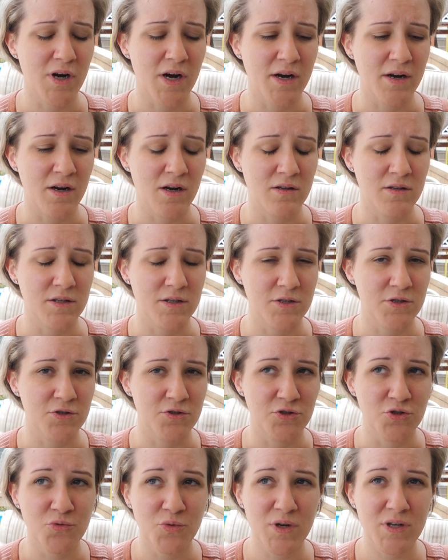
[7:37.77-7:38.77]
I got like
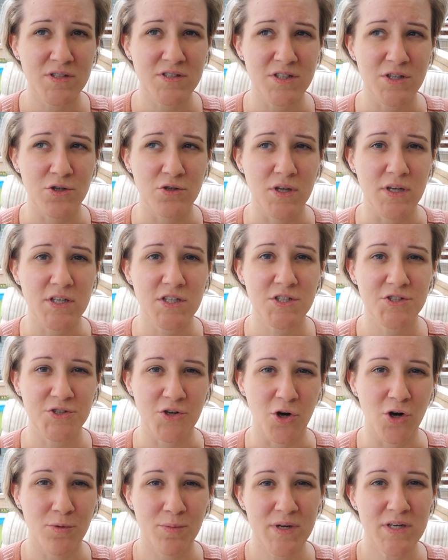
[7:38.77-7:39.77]
new ones. They're like
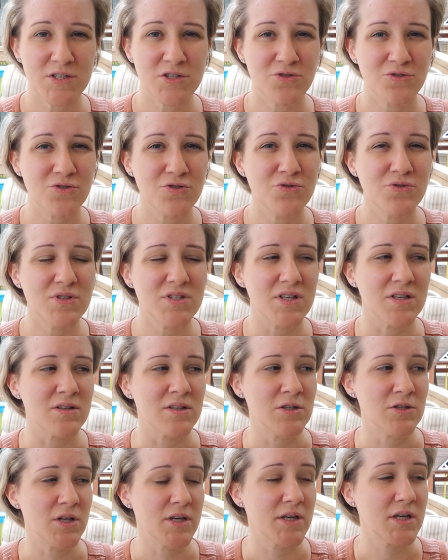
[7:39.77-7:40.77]
star bit screws, and
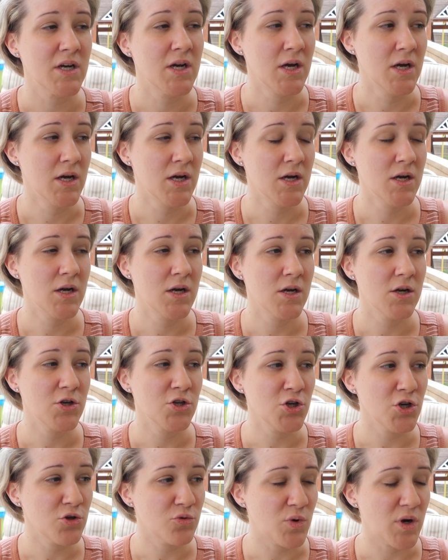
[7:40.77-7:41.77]
they're like
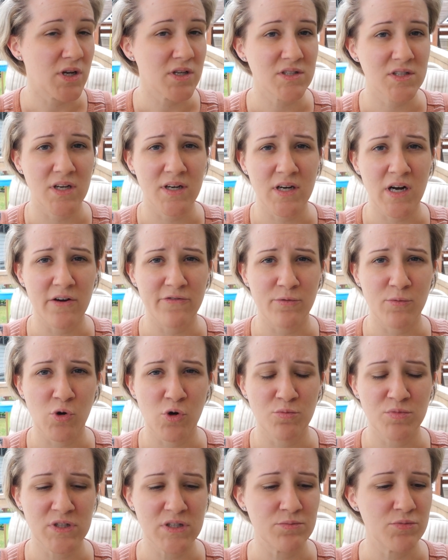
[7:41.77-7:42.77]
good ones that I got from
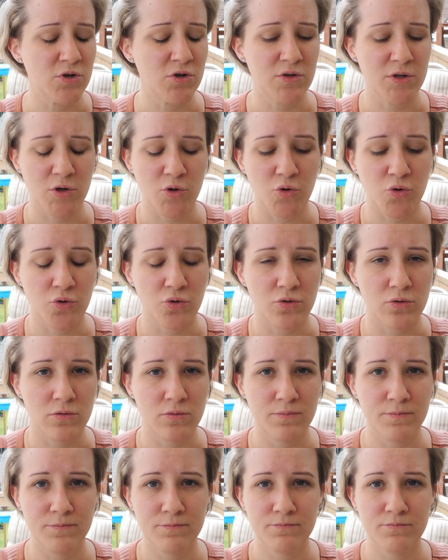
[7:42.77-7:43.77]
Home Depot, like a
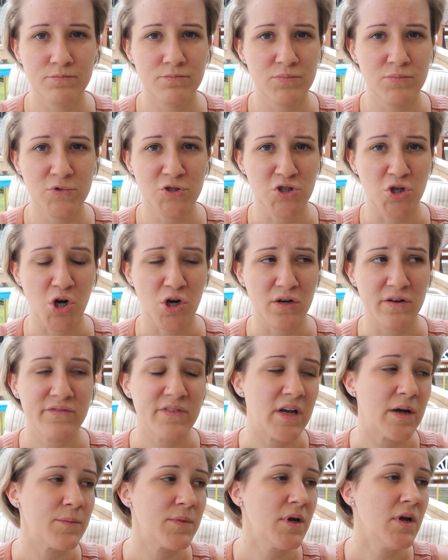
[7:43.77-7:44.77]
whole jar of
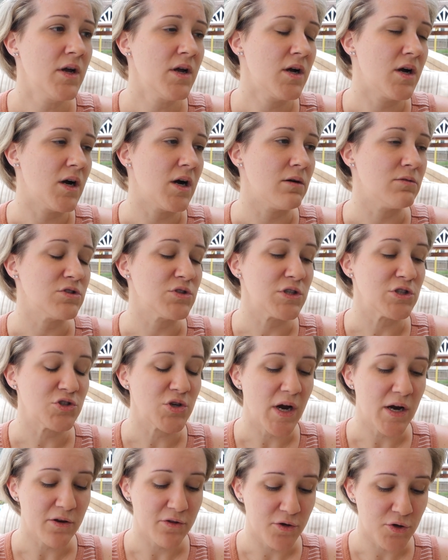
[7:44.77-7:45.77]
them. So I
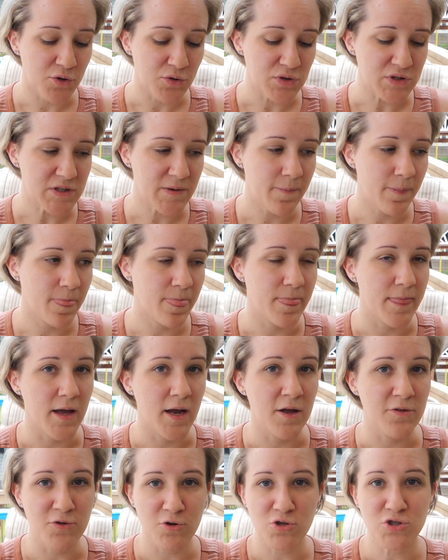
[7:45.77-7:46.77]
tried those,
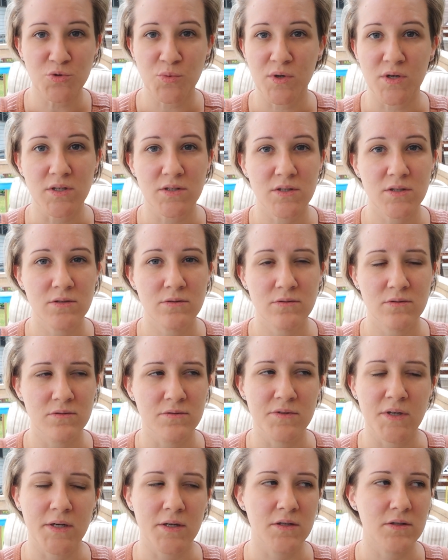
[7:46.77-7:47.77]
and those worked
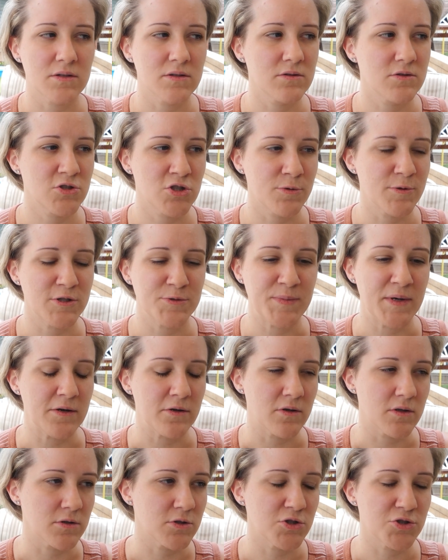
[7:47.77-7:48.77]
like so much better.
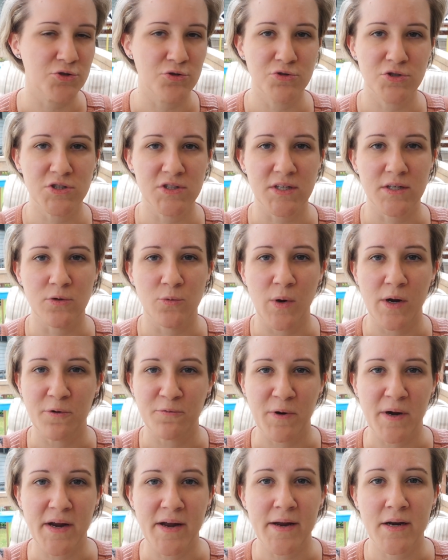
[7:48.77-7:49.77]
Like the screw just like went
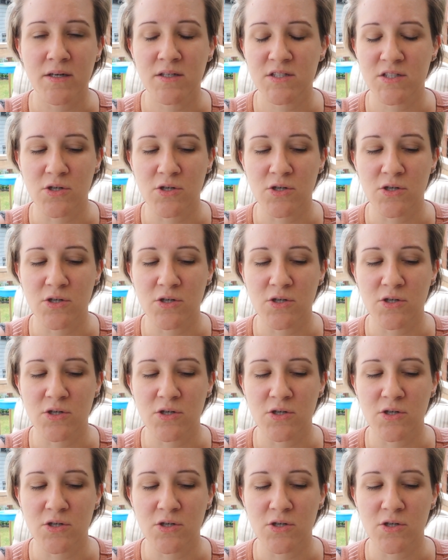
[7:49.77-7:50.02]
right in.